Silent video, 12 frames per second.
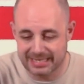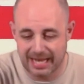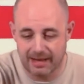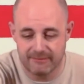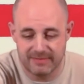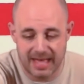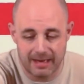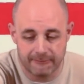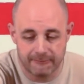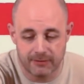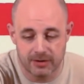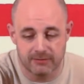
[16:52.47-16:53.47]
and to have
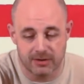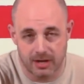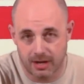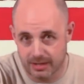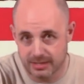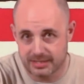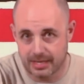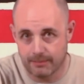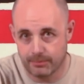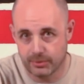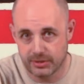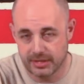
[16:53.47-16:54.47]
that fun of a
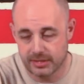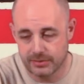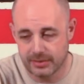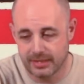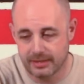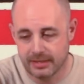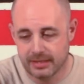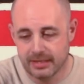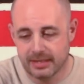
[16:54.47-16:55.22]
concept put into it,